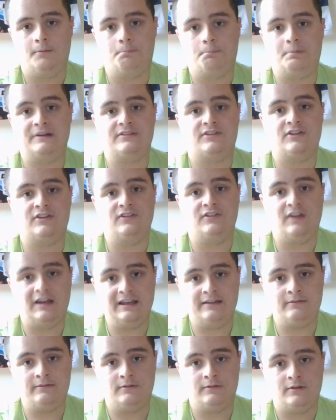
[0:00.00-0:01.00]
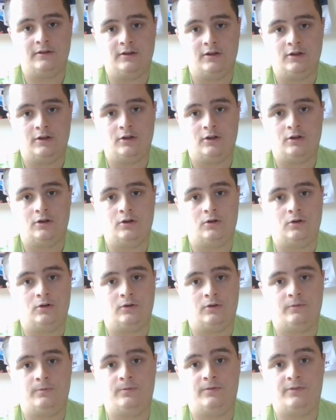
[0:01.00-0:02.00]
But tonight,
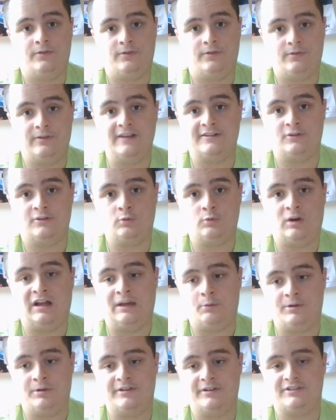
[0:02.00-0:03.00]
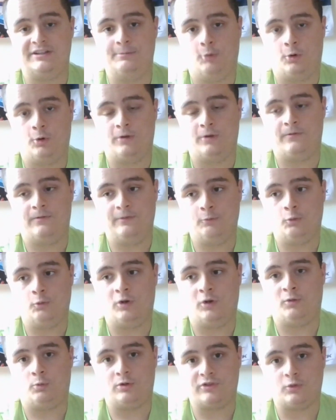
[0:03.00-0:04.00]
this is what I want to see more of
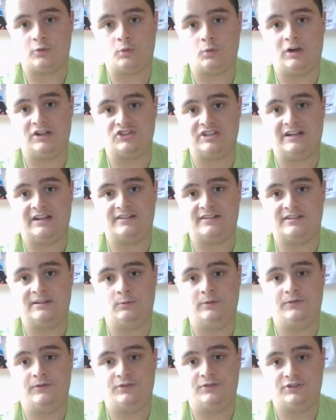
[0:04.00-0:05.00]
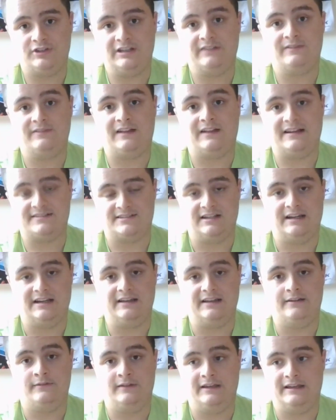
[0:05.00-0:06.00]
what the Ross Chastain we've seen last
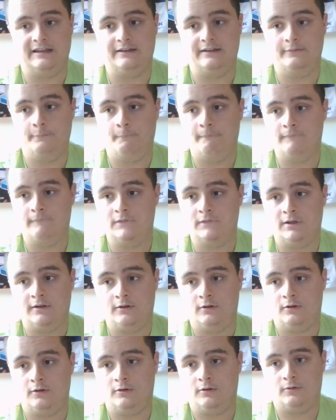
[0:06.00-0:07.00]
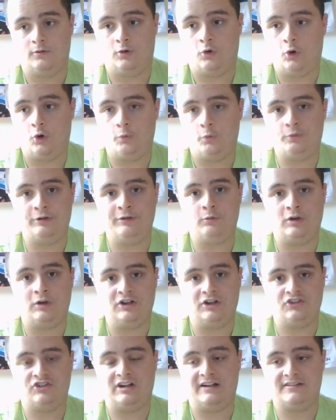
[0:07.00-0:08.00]
night. And hopefully
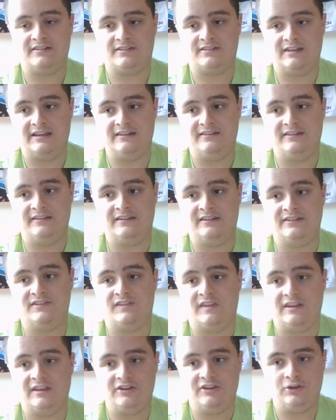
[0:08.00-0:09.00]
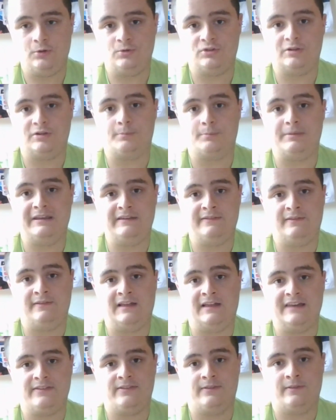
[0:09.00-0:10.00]
Ross Chastain continues to be
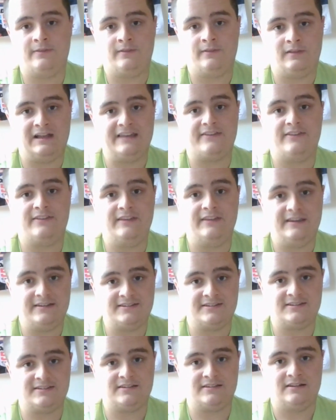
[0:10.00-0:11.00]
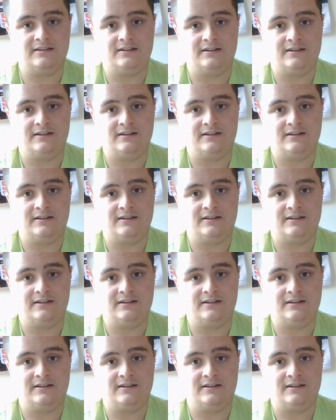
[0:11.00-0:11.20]
like this.